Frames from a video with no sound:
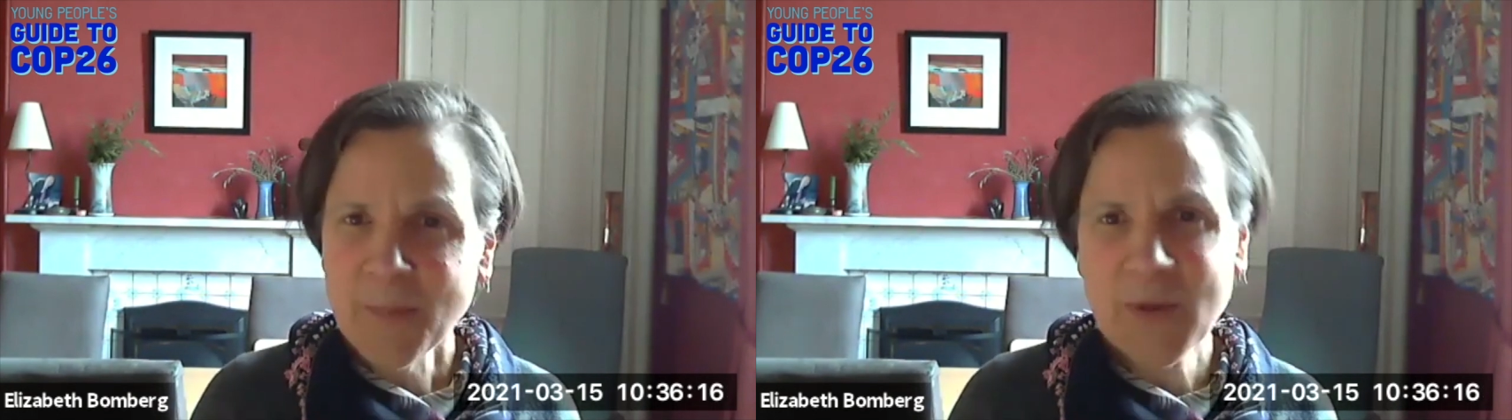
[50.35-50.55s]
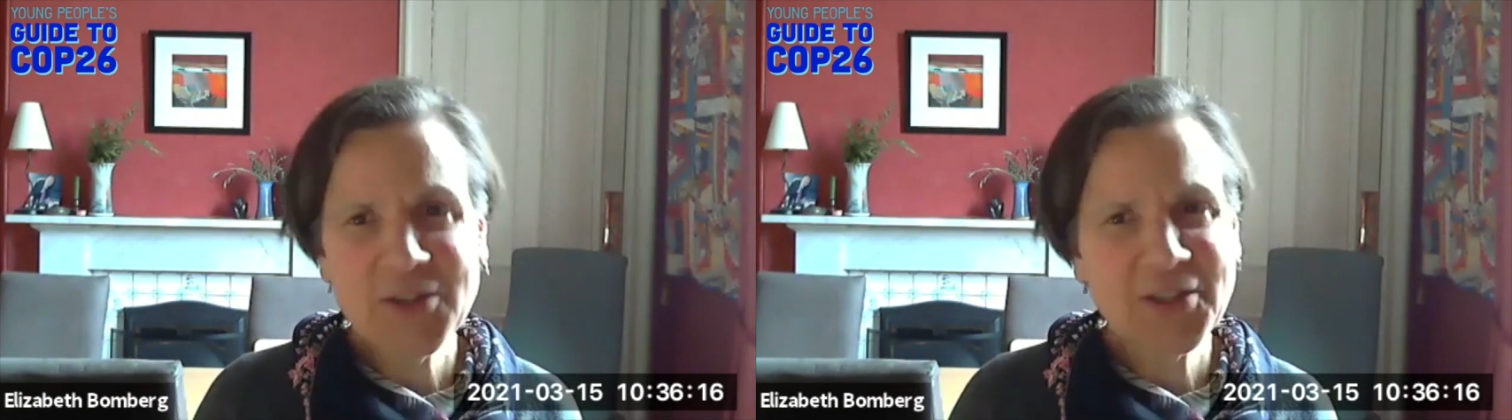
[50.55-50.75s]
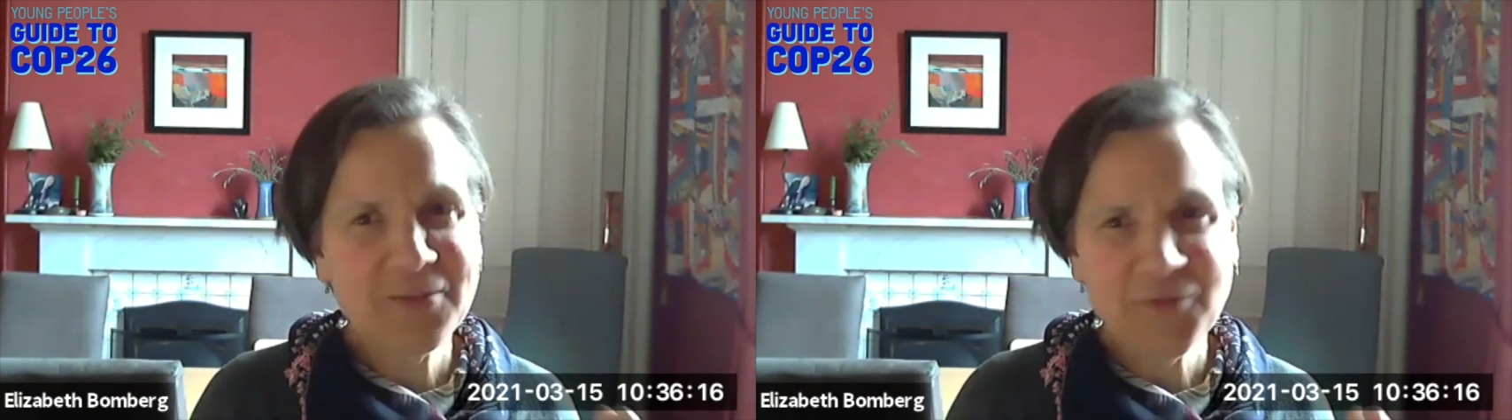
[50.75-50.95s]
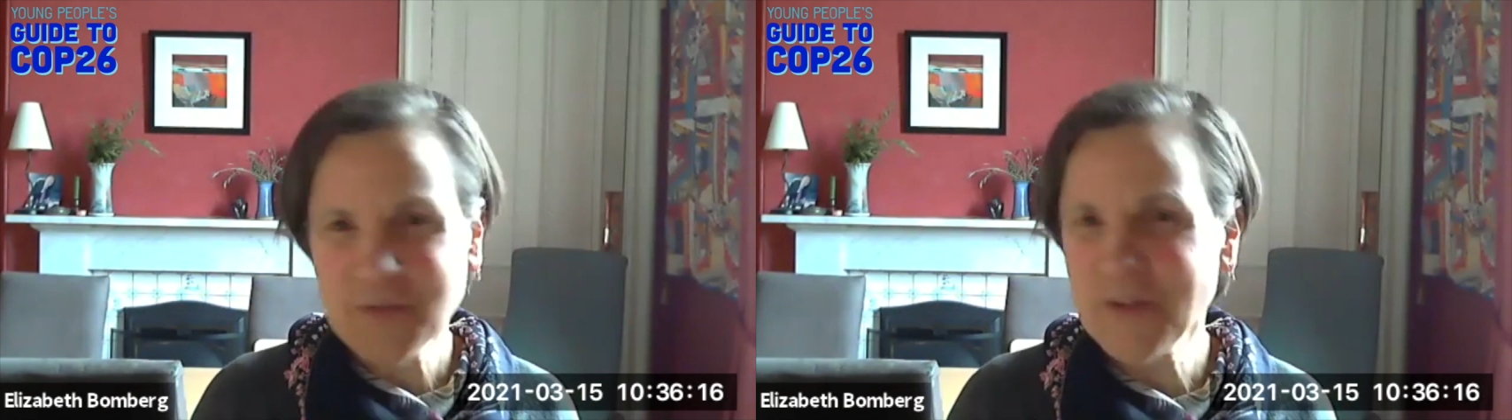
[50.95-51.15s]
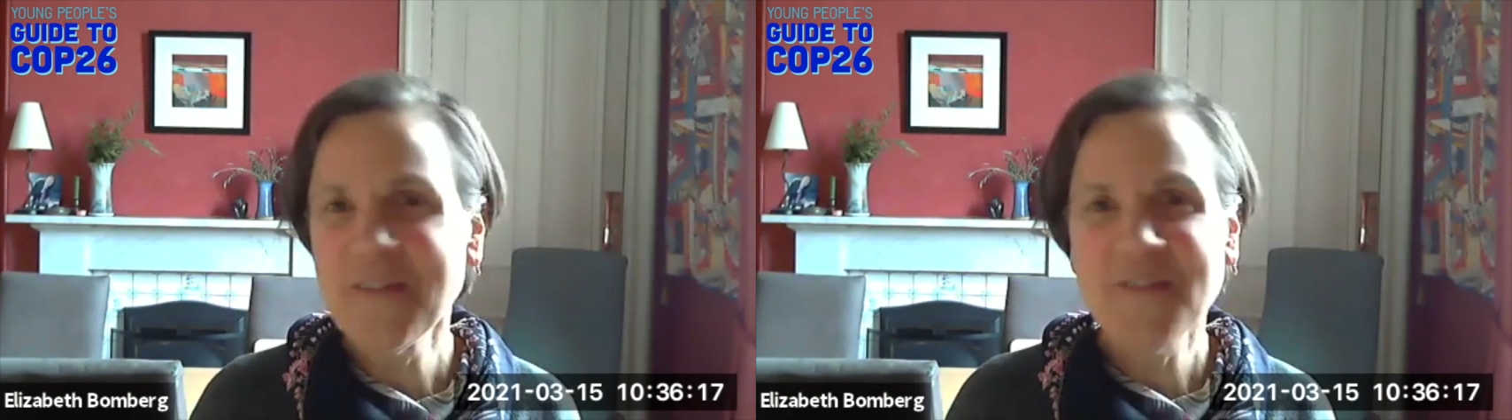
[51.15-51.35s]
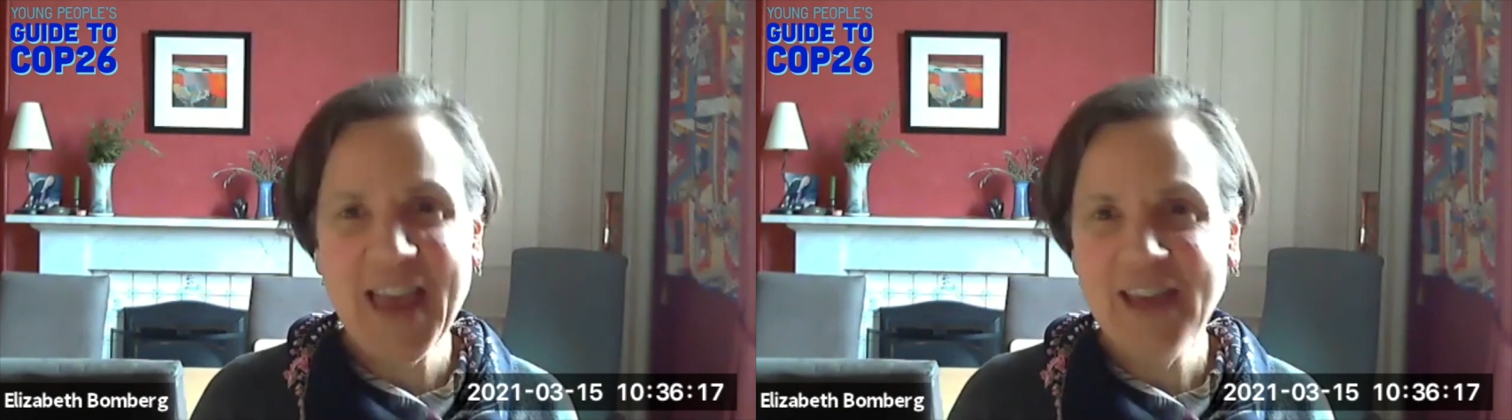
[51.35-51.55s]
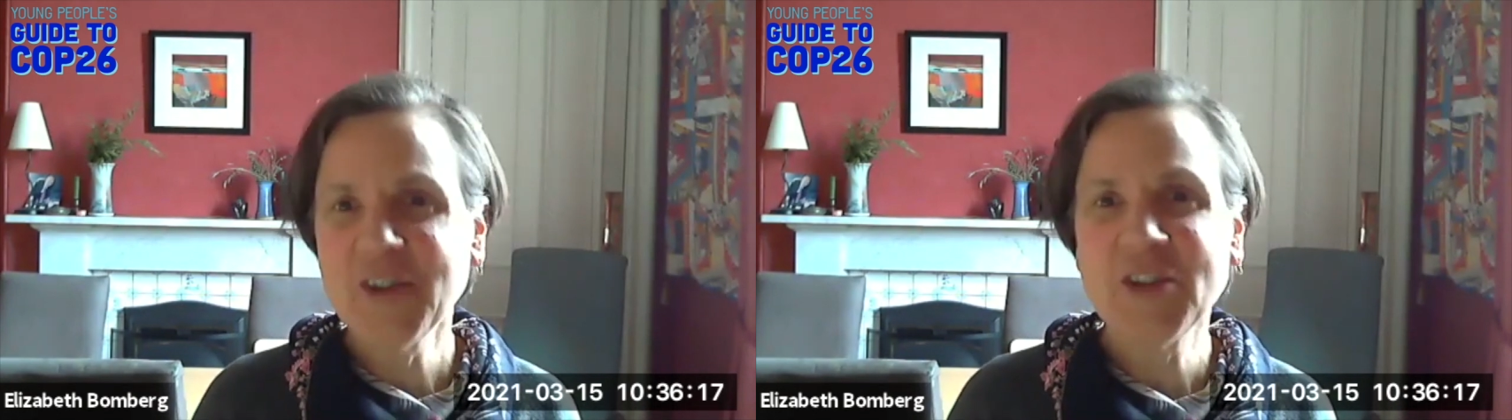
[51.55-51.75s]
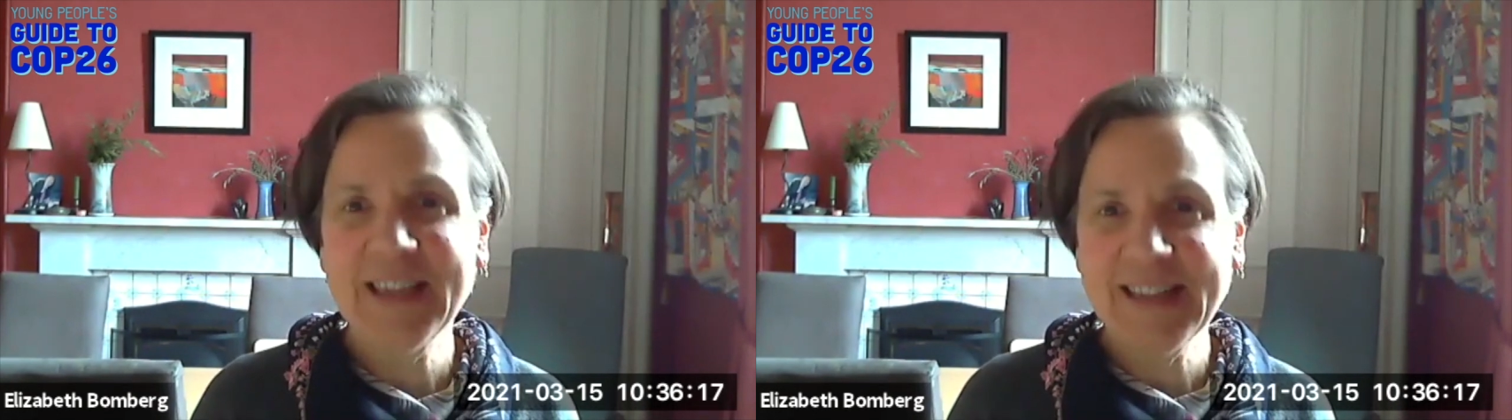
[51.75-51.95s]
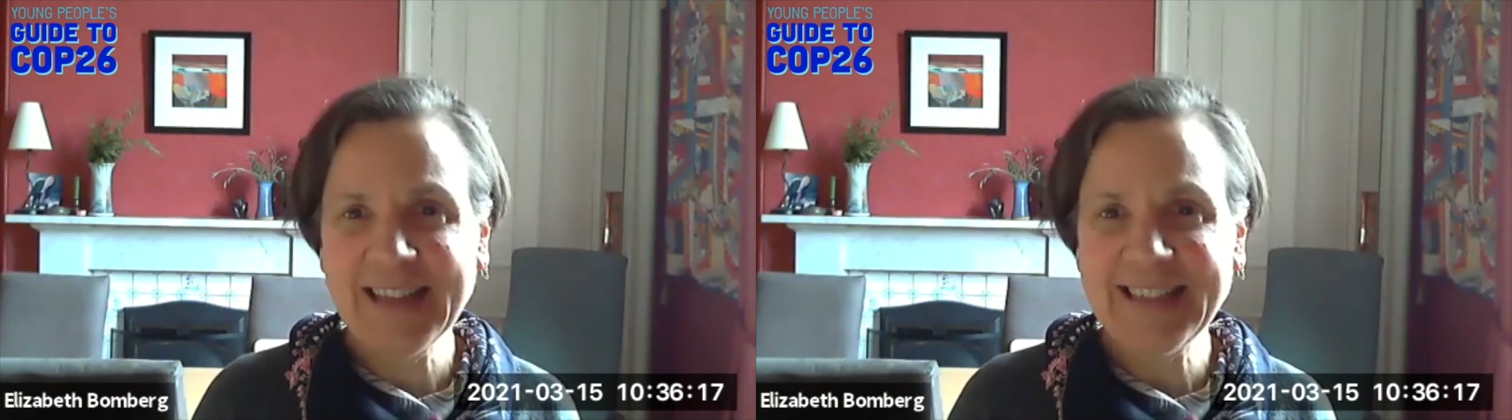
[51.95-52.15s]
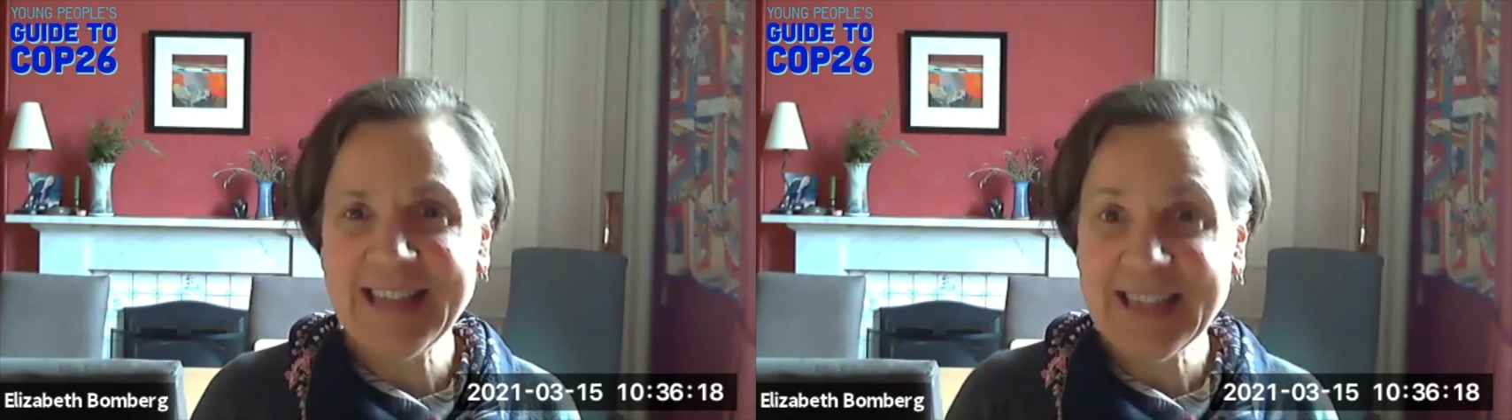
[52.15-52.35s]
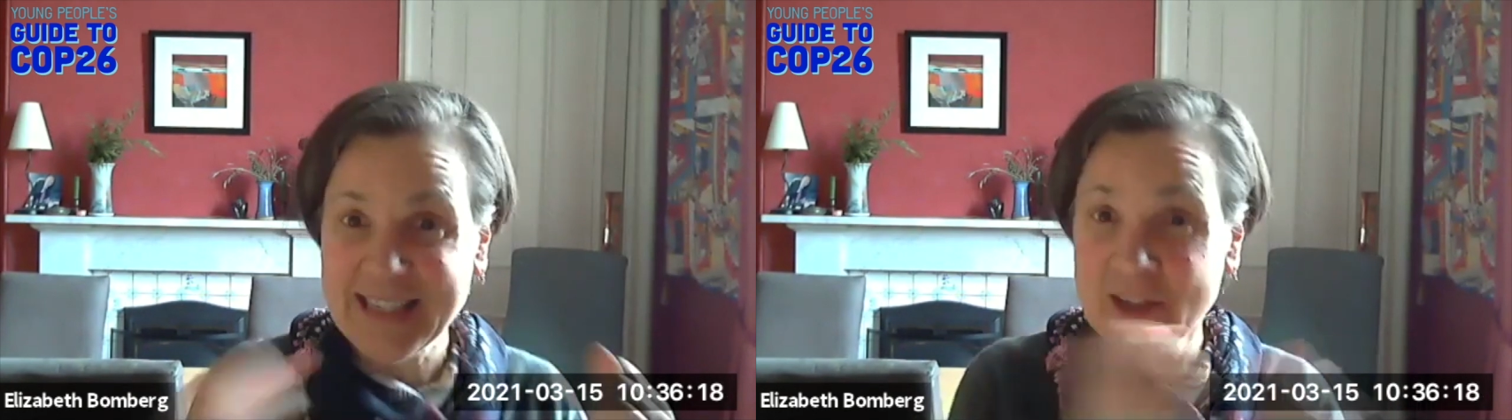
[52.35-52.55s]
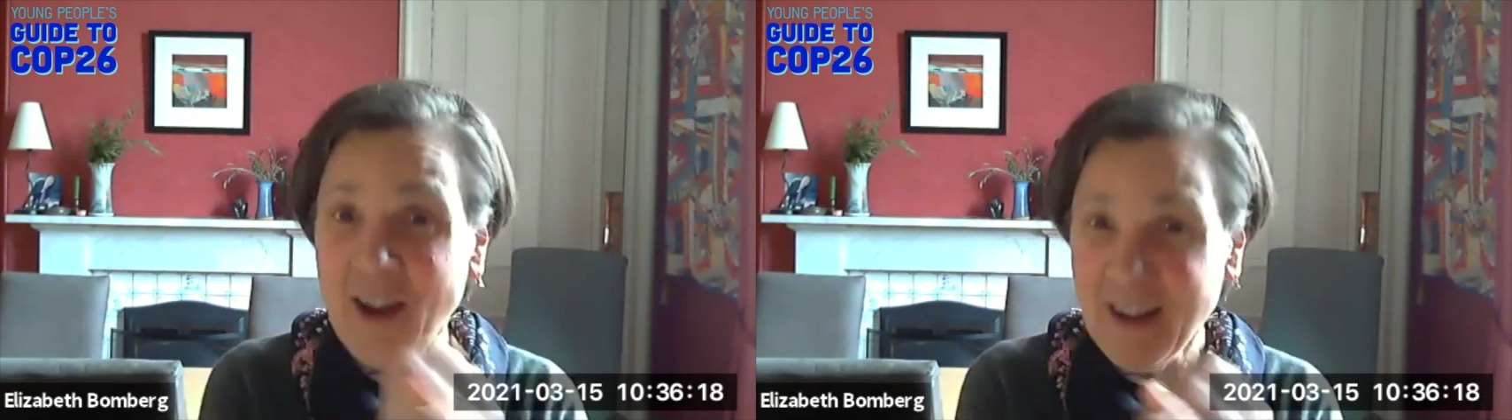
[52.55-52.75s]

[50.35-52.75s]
person full of energy and ideas and not